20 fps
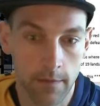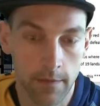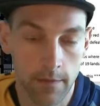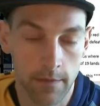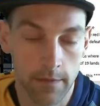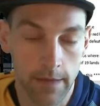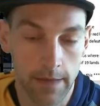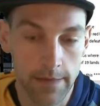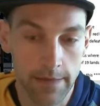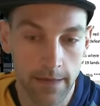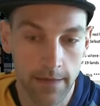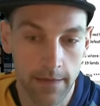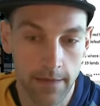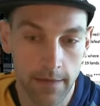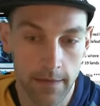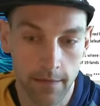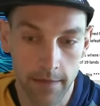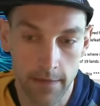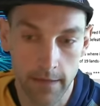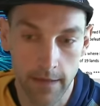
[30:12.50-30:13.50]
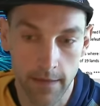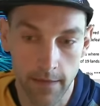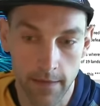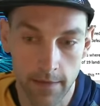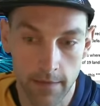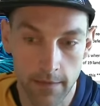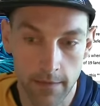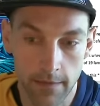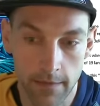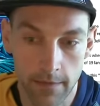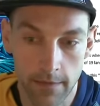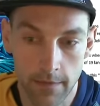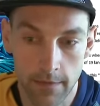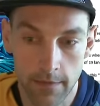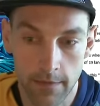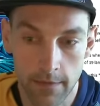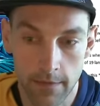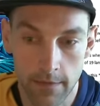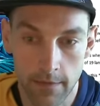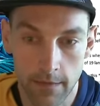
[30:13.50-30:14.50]
Last island in the deck.
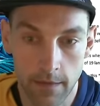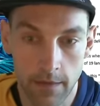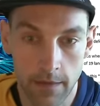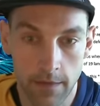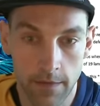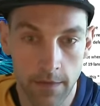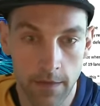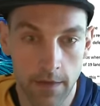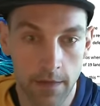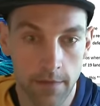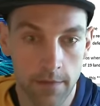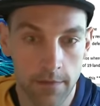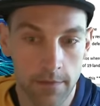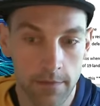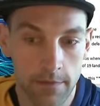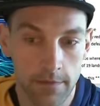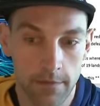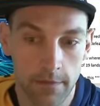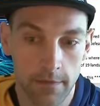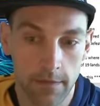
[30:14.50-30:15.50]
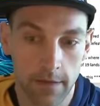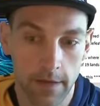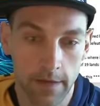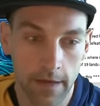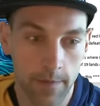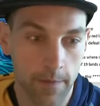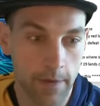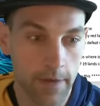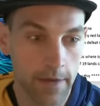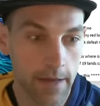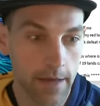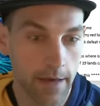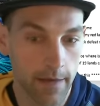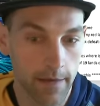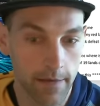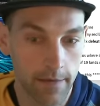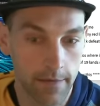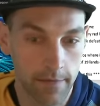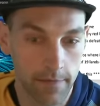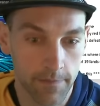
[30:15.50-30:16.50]
Oh no, can't play that
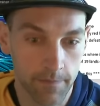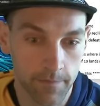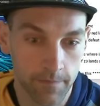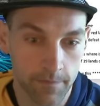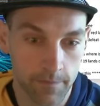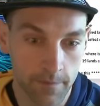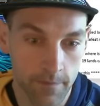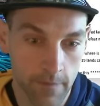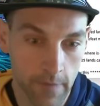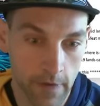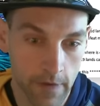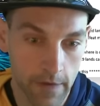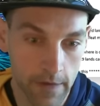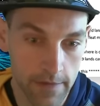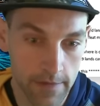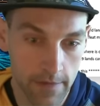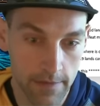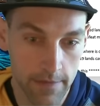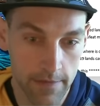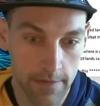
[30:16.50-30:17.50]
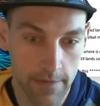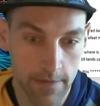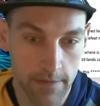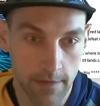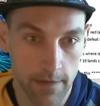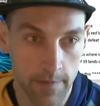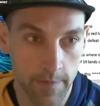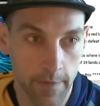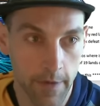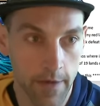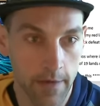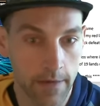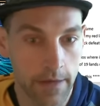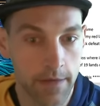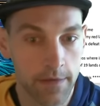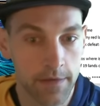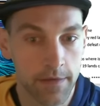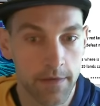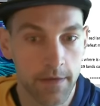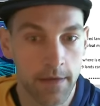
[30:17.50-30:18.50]
island. I guess I'll just discard the Modern
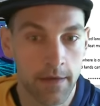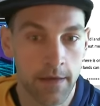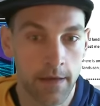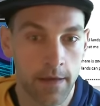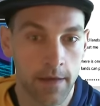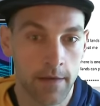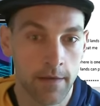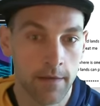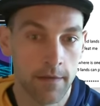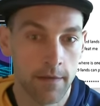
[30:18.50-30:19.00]
Age and then uh,